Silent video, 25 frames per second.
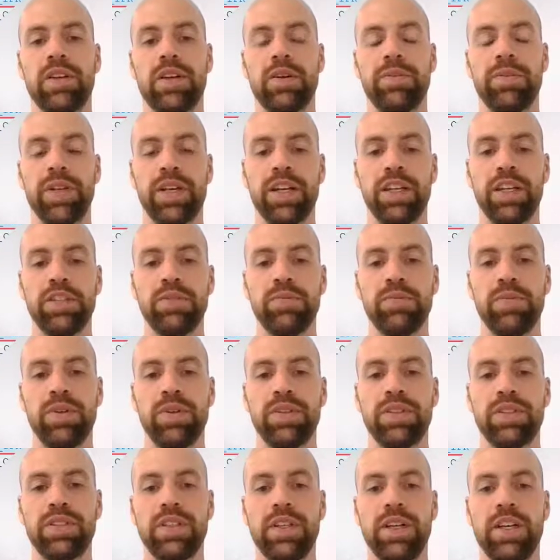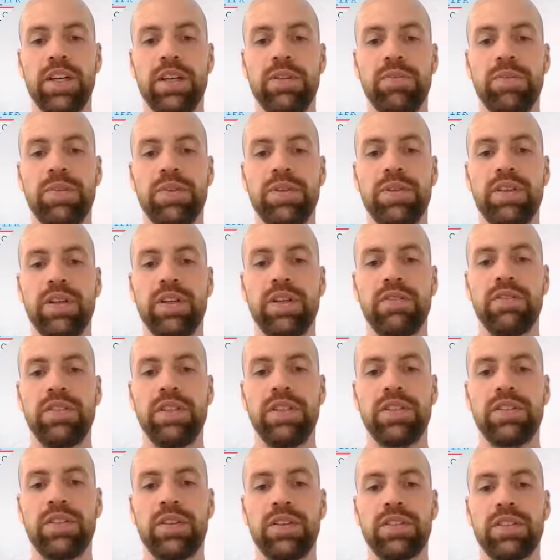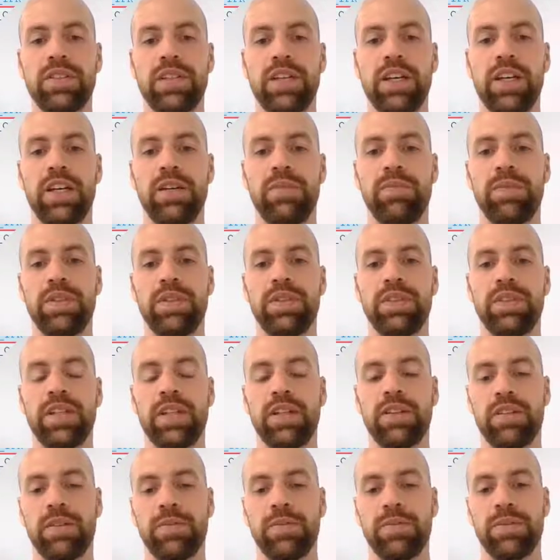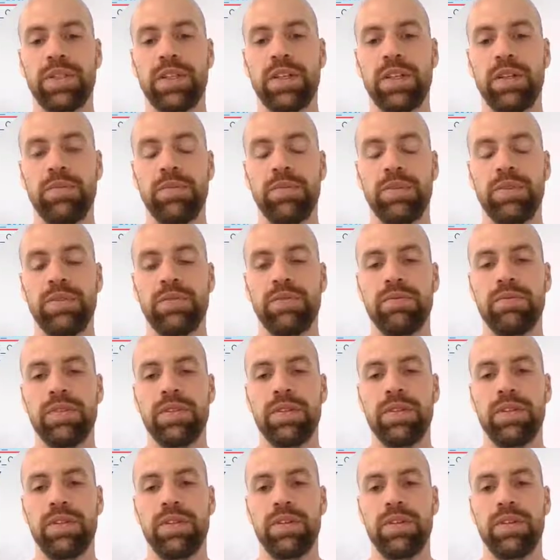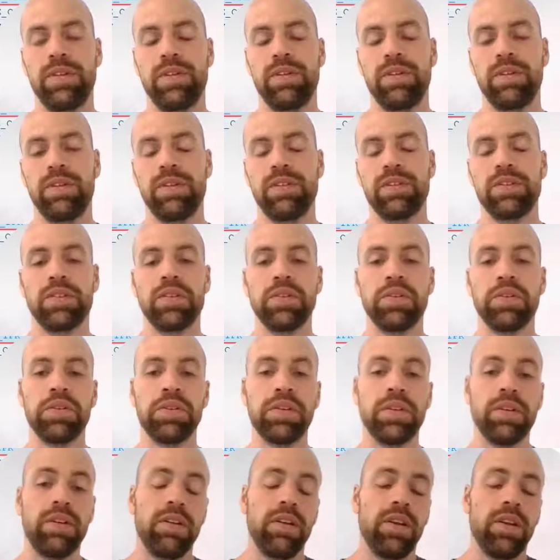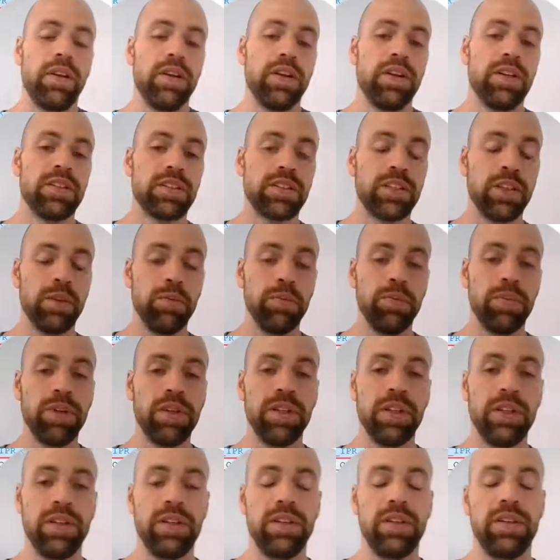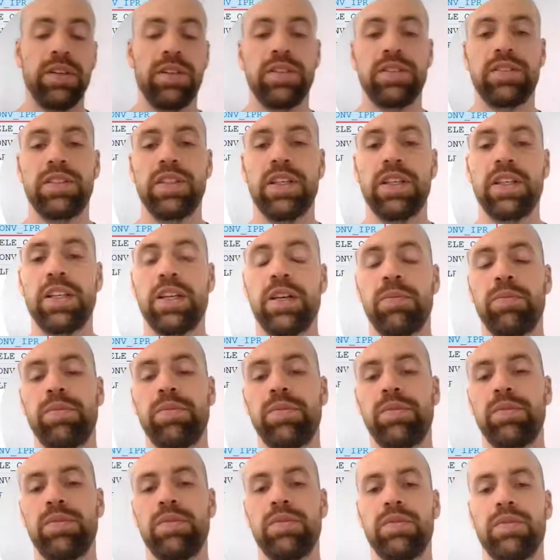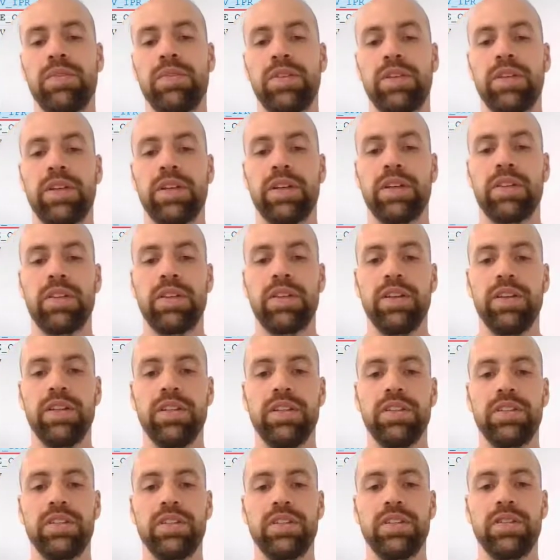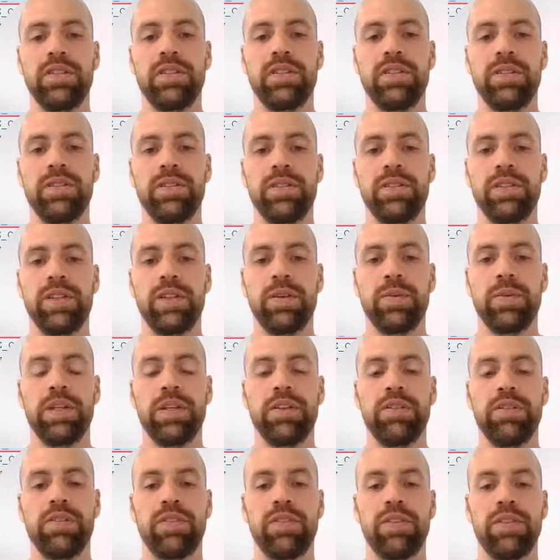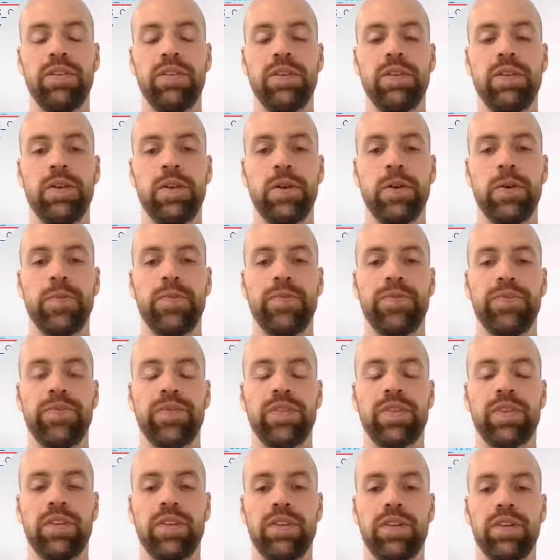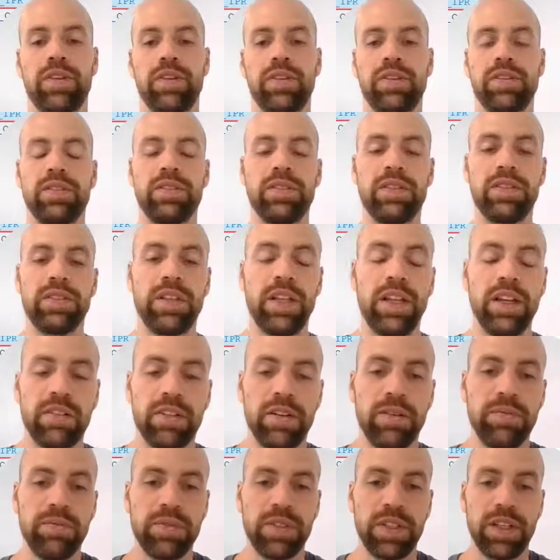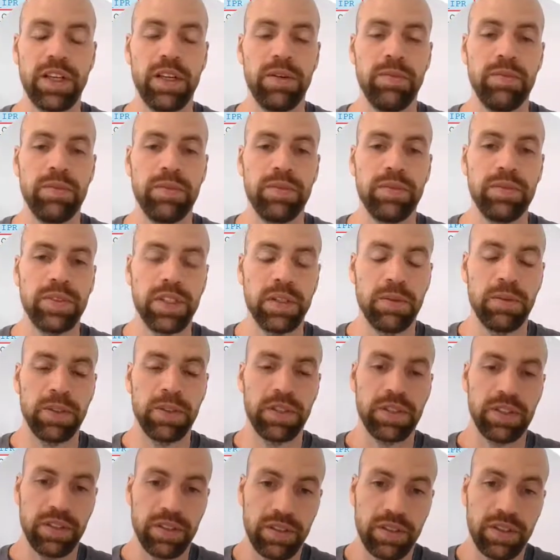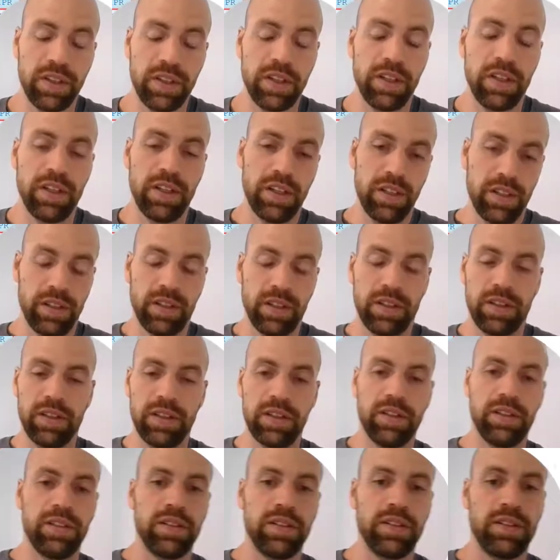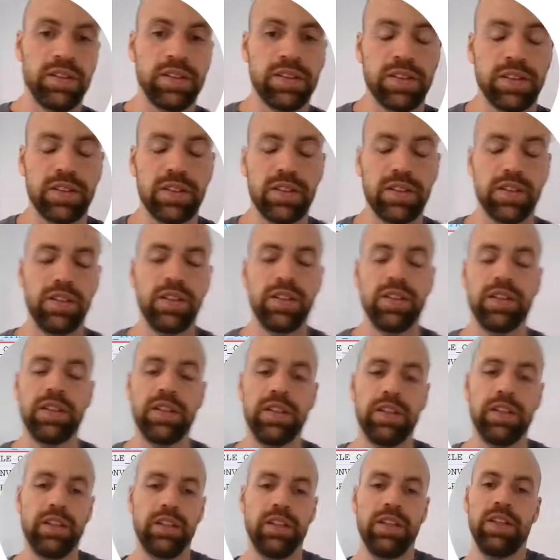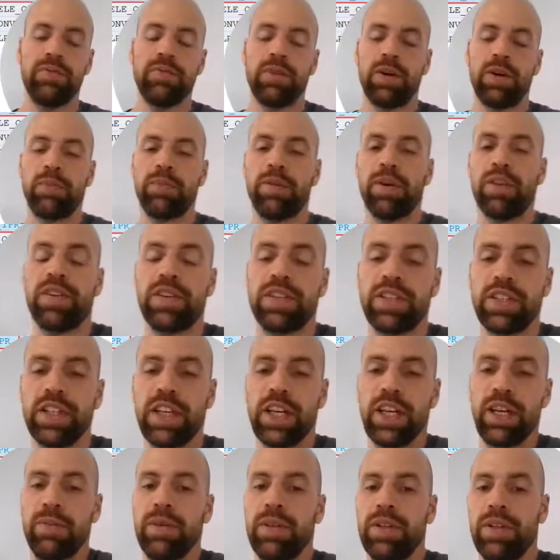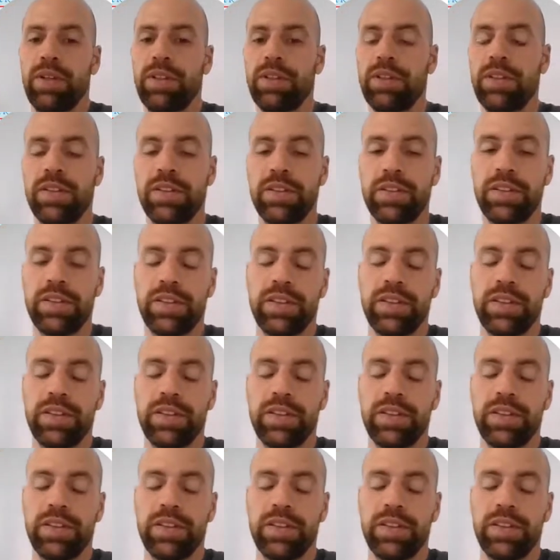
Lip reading: communication point type, resource type, Telegram type. So in a simple setup like this, we have the Telegram type, which is stored in the inbound buffer table